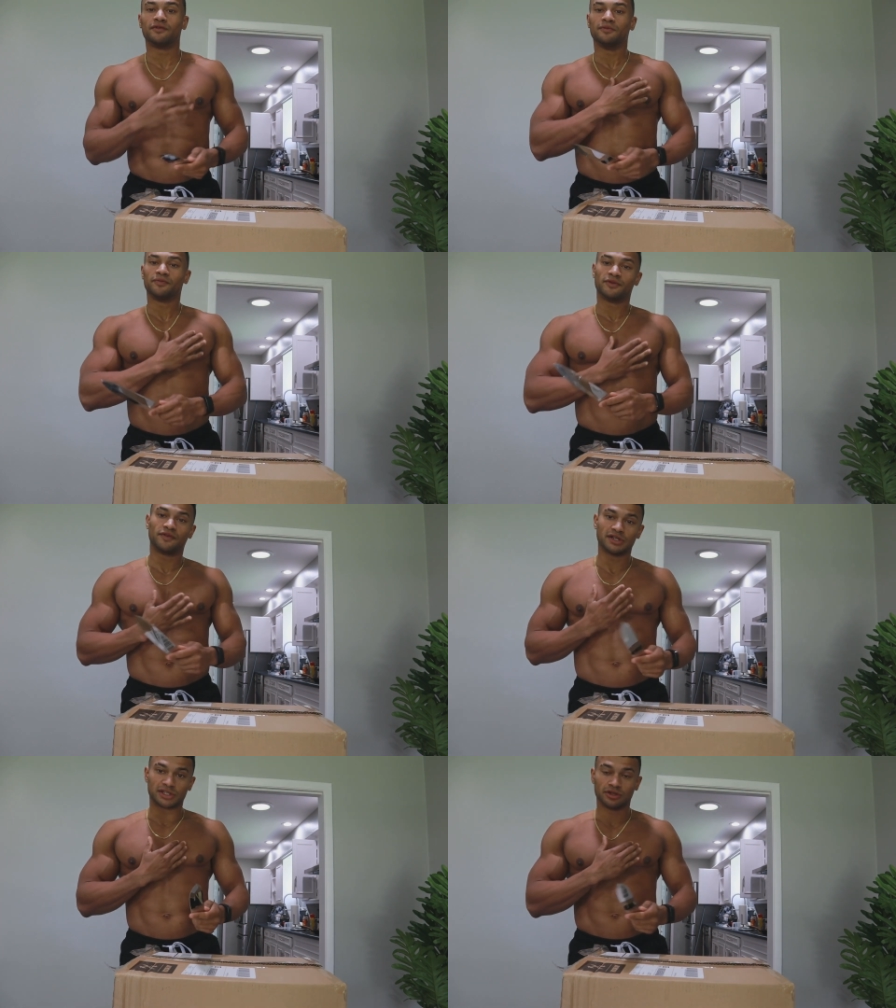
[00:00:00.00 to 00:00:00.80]
over.
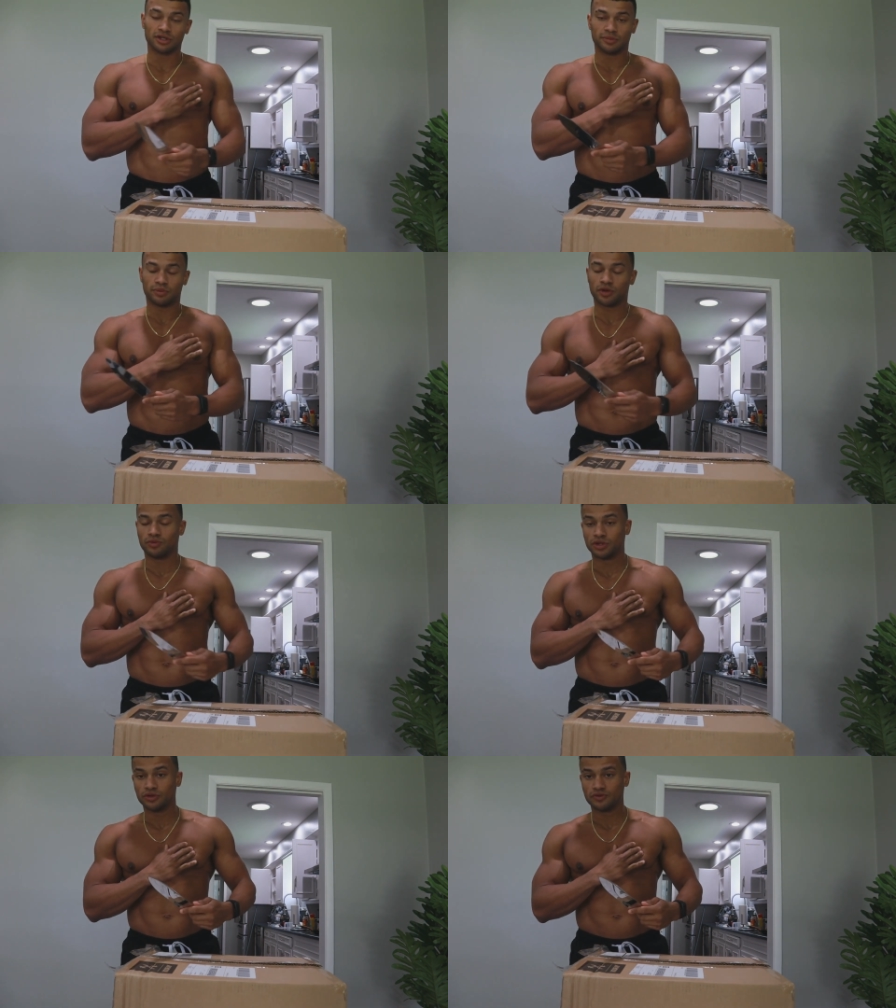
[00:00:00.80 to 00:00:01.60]
Eventually, you'll get to the point
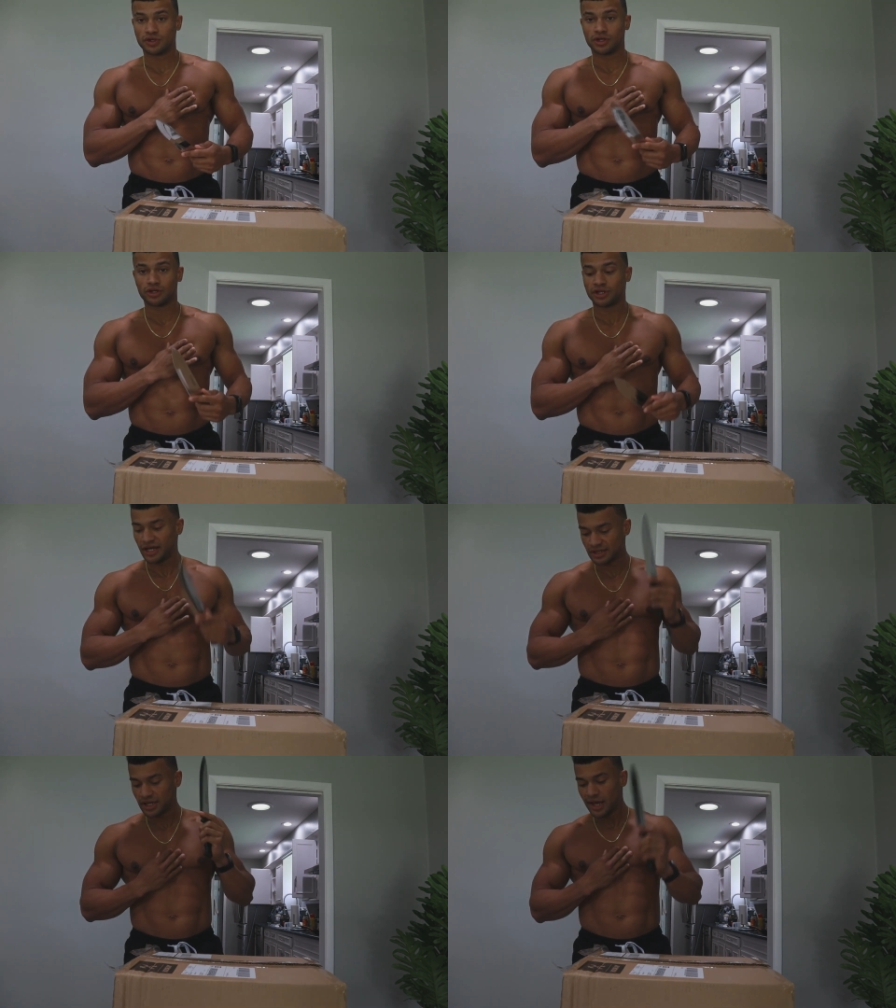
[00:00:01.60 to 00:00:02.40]
where you lose it on your
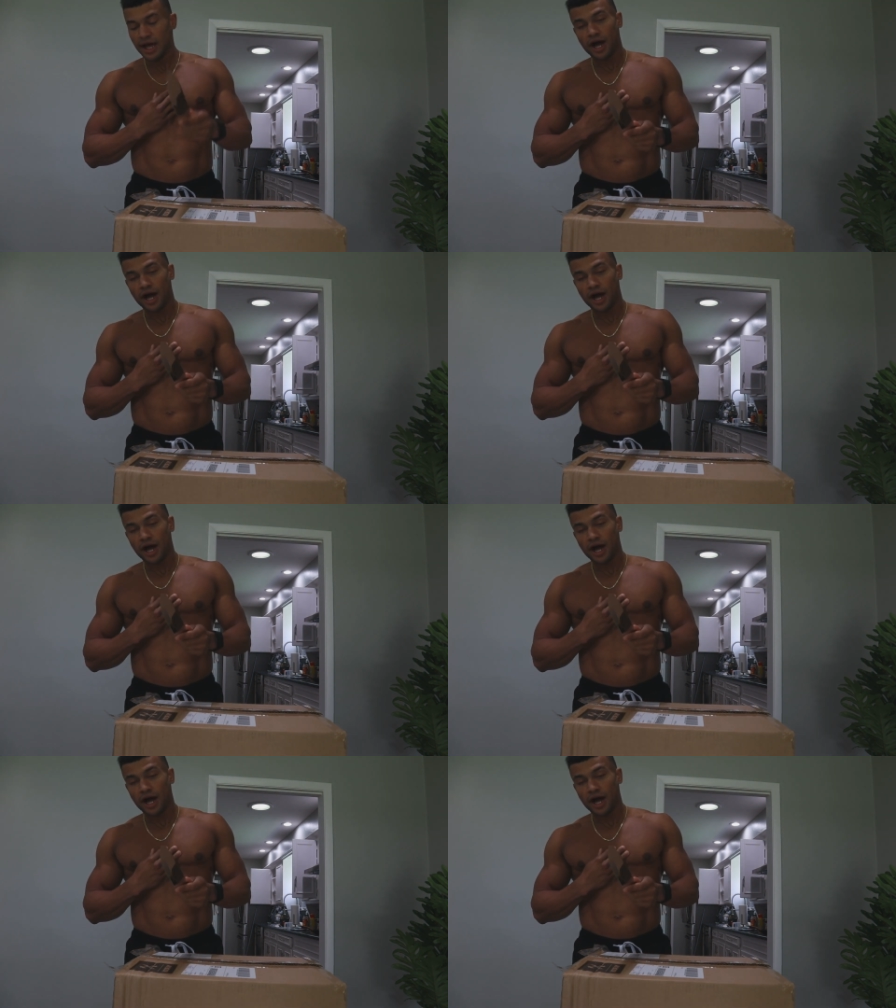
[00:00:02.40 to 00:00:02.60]
chest.